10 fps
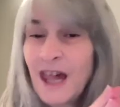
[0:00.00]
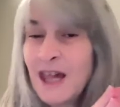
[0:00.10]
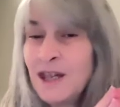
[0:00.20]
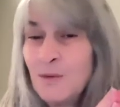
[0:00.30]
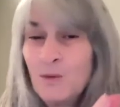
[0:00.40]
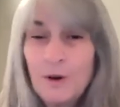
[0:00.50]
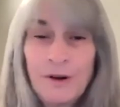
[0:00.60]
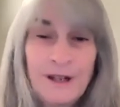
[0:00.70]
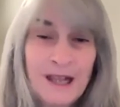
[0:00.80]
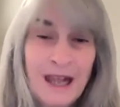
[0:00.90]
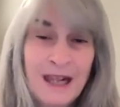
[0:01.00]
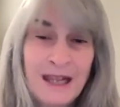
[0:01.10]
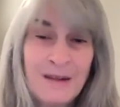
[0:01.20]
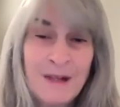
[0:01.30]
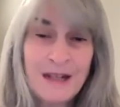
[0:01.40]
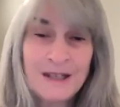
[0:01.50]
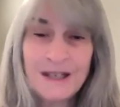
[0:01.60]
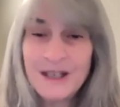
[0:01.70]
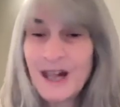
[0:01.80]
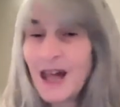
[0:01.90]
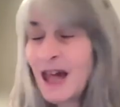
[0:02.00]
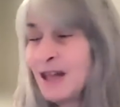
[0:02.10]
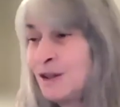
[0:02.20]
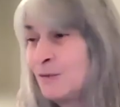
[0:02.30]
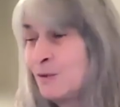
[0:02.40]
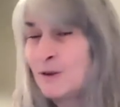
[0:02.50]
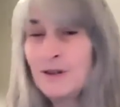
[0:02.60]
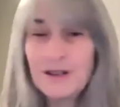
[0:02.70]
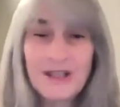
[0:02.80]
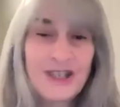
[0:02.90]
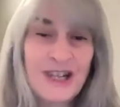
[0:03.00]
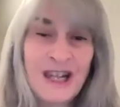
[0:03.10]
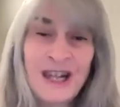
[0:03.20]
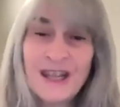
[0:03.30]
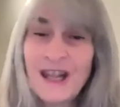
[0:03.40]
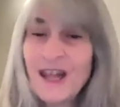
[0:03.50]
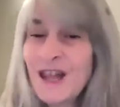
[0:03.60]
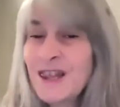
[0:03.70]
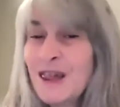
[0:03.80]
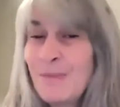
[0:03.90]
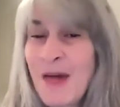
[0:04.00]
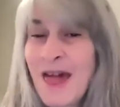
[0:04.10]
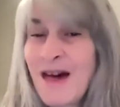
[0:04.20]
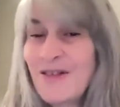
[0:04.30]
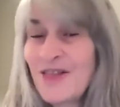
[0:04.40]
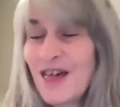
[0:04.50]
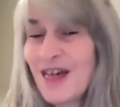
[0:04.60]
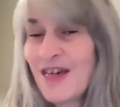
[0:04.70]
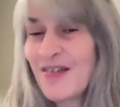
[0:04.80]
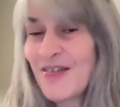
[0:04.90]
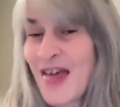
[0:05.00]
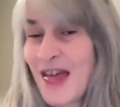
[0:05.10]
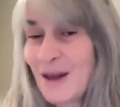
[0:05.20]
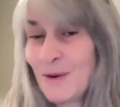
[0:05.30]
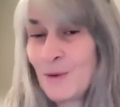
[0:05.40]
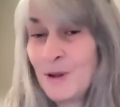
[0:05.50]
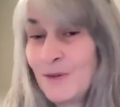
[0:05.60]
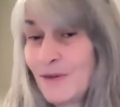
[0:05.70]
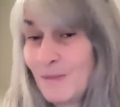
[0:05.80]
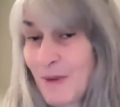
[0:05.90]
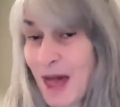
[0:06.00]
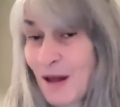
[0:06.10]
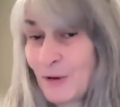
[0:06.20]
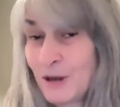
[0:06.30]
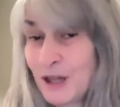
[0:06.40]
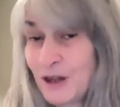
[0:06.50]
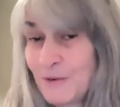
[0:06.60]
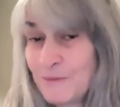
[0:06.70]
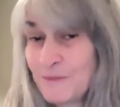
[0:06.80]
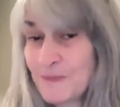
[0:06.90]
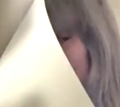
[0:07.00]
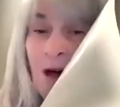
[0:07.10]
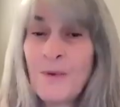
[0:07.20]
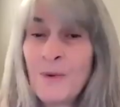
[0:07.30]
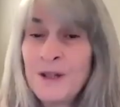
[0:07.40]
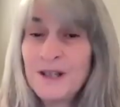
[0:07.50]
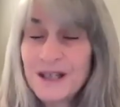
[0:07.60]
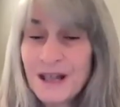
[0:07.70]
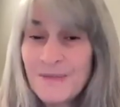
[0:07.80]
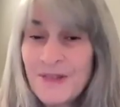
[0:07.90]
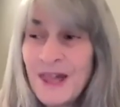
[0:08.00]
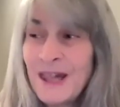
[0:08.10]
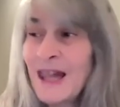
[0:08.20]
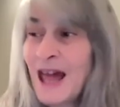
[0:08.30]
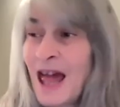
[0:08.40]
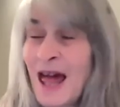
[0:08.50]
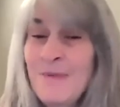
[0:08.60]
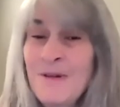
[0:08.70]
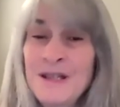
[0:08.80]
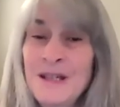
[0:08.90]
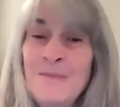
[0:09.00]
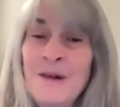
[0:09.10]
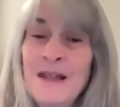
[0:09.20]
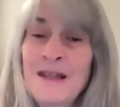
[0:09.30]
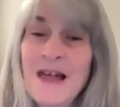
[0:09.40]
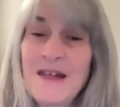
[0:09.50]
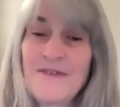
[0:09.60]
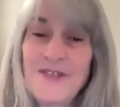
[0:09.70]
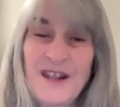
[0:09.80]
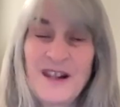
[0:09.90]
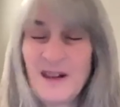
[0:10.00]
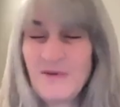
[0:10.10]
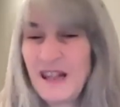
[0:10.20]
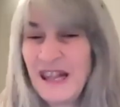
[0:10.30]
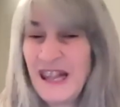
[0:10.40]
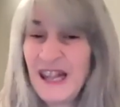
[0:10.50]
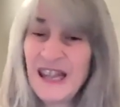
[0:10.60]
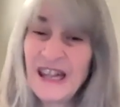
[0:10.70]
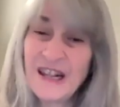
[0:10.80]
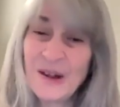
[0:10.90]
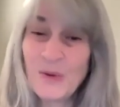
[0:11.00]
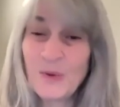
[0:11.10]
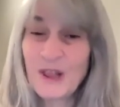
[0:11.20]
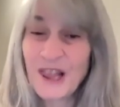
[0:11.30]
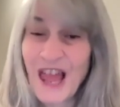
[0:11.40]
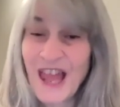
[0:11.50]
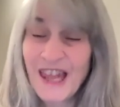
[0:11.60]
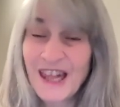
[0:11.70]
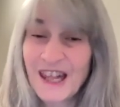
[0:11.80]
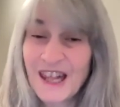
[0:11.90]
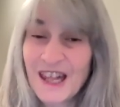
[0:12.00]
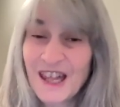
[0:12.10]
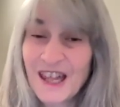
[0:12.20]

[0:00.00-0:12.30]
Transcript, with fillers: and you weren't getting the message, and you weren't seeing the path that would have empowered you. So when something happens in my life that I really don't like,